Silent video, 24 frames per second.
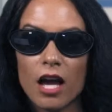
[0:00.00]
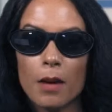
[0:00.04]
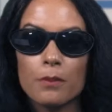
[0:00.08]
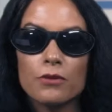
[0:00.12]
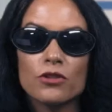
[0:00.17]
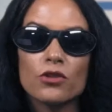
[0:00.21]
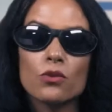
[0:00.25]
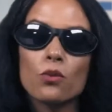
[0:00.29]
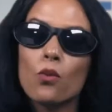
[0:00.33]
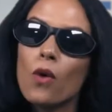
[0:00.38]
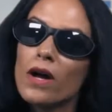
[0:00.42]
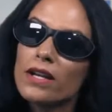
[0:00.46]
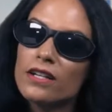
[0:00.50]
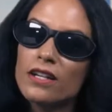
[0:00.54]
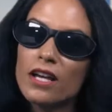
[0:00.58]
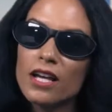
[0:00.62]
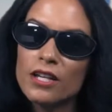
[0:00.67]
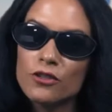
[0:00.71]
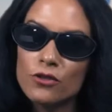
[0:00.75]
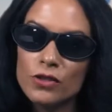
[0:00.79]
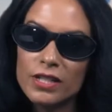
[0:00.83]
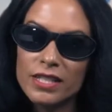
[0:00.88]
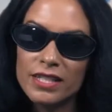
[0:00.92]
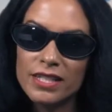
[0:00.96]
up to one
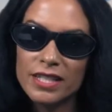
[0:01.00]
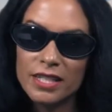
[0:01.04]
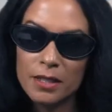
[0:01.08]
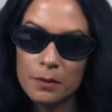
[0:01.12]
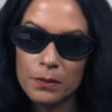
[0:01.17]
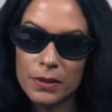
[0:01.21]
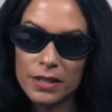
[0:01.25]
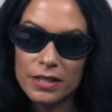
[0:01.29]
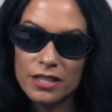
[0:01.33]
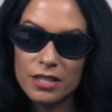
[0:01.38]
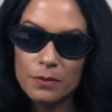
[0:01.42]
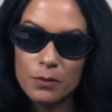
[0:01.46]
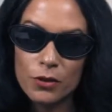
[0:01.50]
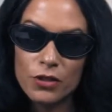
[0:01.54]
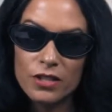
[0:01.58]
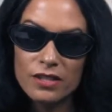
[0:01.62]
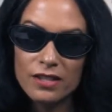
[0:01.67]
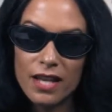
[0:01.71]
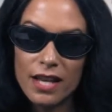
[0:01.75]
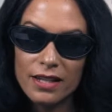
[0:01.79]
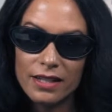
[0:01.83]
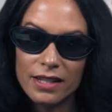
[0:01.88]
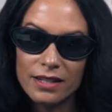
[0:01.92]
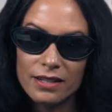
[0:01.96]
hundred gigabits per
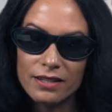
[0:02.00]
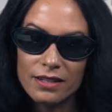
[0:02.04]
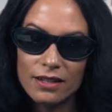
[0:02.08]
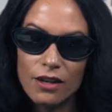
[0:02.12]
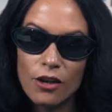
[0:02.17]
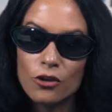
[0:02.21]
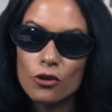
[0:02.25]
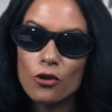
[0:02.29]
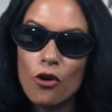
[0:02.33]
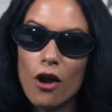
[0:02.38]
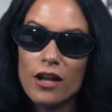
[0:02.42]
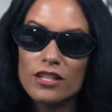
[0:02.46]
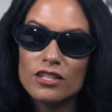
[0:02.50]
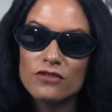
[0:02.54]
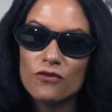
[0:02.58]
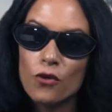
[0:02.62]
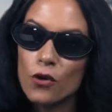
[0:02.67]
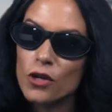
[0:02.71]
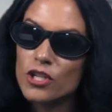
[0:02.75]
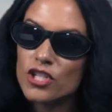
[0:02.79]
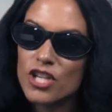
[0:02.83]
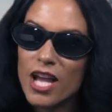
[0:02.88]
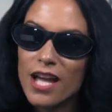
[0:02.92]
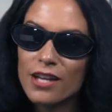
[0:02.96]
second across
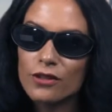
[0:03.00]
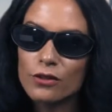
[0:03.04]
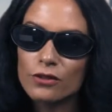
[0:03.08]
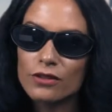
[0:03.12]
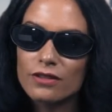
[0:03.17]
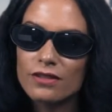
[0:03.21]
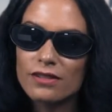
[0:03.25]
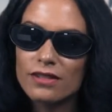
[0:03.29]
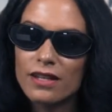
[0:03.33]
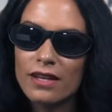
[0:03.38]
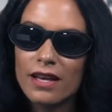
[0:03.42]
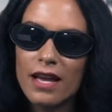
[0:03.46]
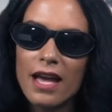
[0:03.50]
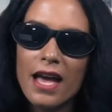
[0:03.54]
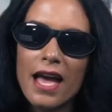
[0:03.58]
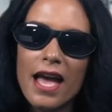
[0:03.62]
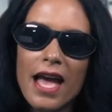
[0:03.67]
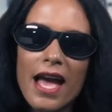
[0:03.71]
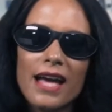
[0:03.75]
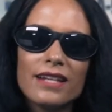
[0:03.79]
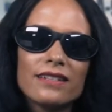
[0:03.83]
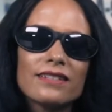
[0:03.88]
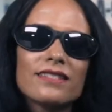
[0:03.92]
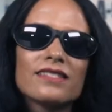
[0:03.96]
four channels,
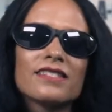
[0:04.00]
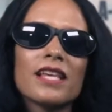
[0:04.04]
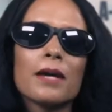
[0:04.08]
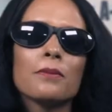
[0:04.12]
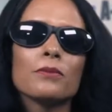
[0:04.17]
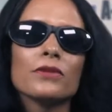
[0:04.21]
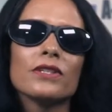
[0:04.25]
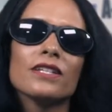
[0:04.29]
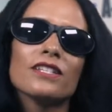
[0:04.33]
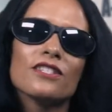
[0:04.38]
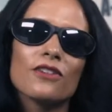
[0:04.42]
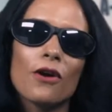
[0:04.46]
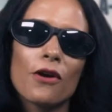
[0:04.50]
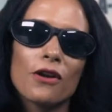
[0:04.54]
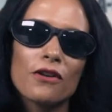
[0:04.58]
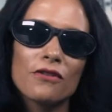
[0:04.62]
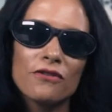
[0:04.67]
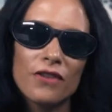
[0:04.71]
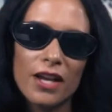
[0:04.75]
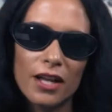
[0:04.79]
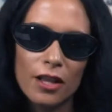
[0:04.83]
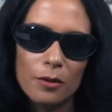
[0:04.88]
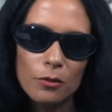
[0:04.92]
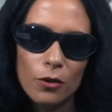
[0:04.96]
and assemblies are
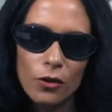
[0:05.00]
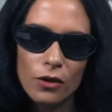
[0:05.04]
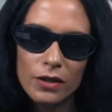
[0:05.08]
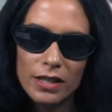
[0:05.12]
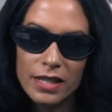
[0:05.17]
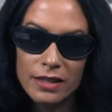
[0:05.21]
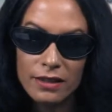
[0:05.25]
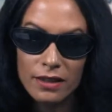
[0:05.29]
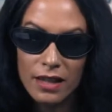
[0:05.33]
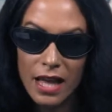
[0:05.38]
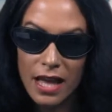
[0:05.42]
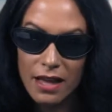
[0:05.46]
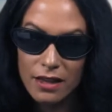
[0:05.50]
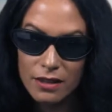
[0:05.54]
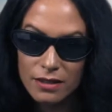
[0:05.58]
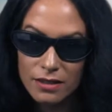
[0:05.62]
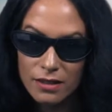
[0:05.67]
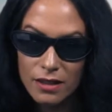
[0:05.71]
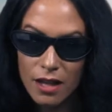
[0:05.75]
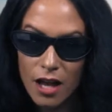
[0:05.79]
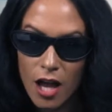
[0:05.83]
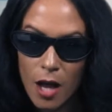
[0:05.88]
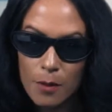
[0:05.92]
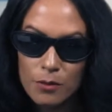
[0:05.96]
available in
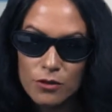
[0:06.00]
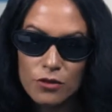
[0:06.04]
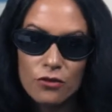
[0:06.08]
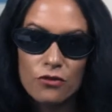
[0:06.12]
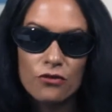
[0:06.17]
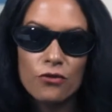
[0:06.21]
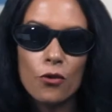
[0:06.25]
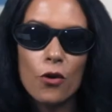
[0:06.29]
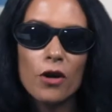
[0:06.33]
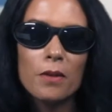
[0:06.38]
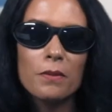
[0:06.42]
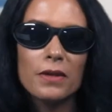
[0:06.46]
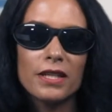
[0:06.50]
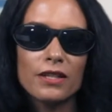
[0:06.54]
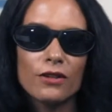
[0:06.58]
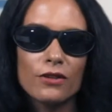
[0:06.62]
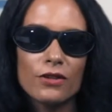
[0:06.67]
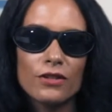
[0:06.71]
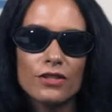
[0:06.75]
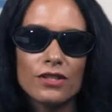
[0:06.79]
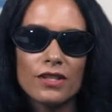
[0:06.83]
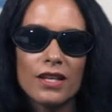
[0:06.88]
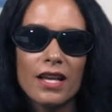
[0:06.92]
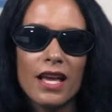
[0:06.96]
lengths up to four
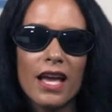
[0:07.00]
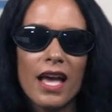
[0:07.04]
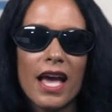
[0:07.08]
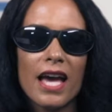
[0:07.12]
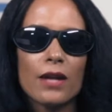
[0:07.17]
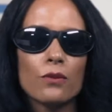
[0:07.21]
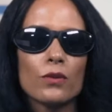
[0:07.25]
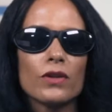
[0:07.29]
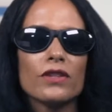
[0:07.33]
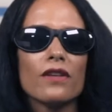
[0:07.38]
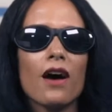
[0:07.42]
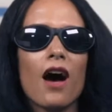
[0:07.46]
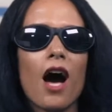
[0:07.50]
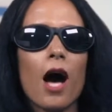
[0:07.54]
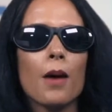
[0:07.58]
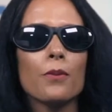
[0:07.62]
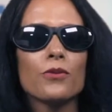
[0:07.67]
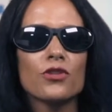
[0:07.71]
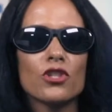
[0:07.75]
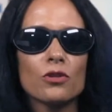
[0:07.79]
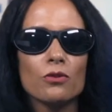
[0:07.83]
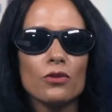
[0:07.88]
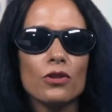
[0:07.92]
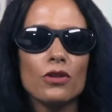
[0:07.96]
meters and with
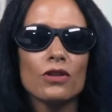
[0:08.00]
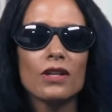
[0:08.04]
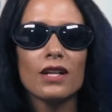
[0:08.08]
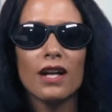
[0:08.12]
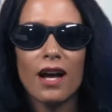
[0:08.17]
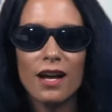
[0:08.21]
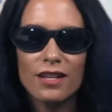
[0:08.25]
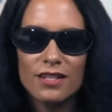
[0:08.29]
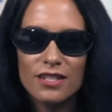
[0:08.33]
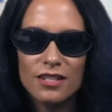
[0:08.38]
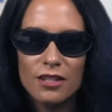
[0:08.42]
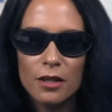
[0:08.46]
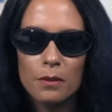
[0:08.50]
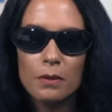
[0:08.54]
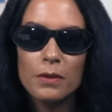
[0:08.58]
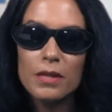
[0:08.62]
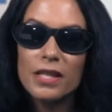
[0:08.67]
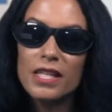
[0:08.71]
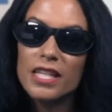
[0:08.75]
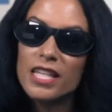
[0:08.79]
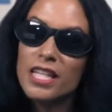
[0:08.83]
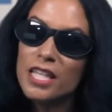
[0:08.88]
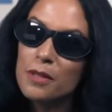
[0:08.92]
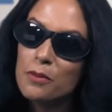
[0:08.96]
optional custom
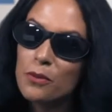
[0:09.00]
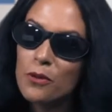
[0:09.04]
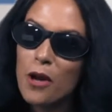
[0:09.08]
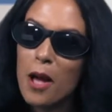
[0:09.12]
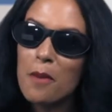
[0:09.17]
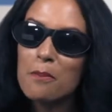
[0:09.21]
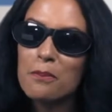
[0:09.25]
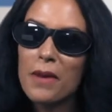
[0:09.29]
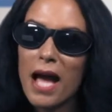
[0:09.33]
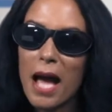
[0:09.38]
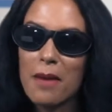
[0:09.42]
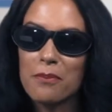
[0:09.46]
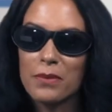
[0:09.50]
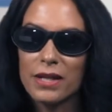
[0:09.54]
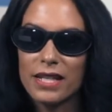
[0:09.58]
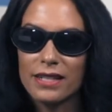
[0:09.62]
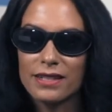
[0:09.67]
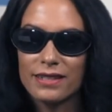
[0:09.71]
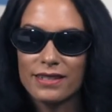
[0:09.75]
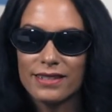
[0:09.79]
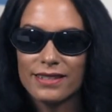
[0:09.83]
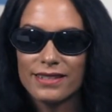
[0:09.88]
EEPROM mapping.